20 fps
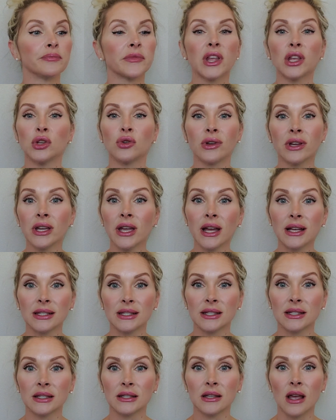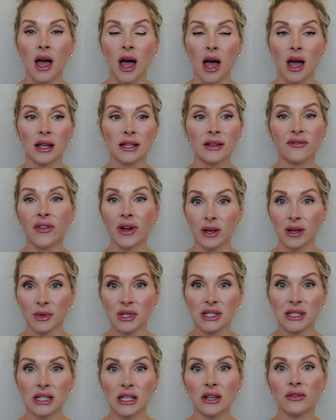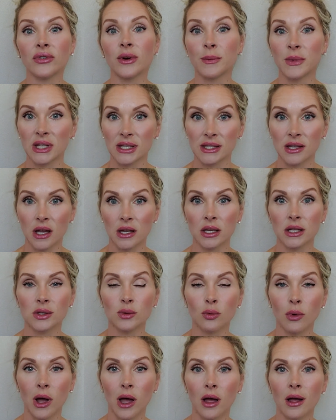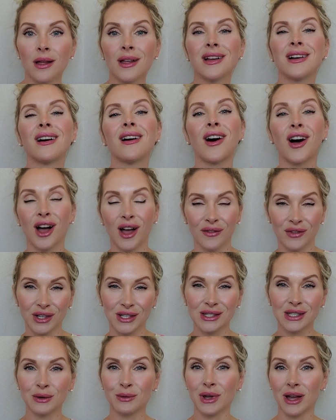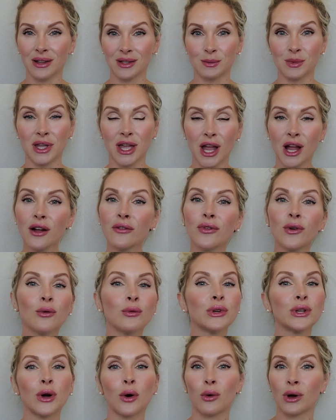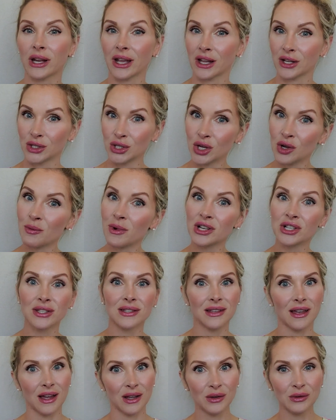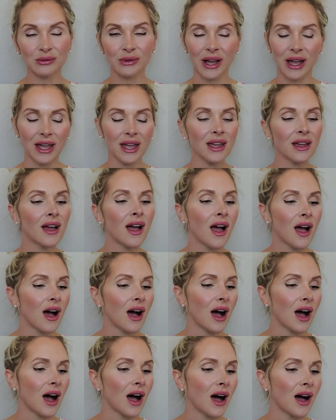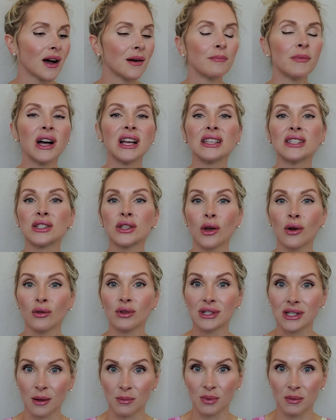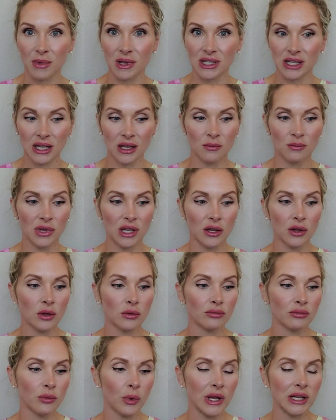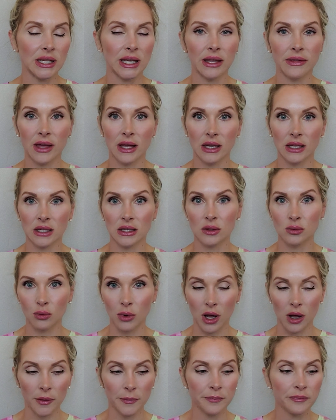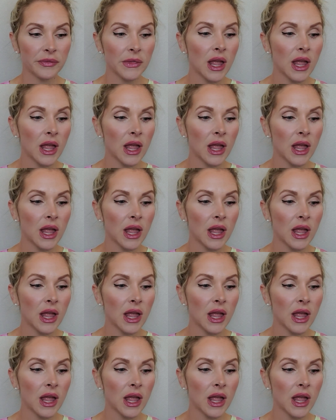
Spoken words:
you can get vitamin D from the sun as well. Obviously, we have to be careful. We don't want to get too much sun, right? So supplementing can be a good way to get that in as well.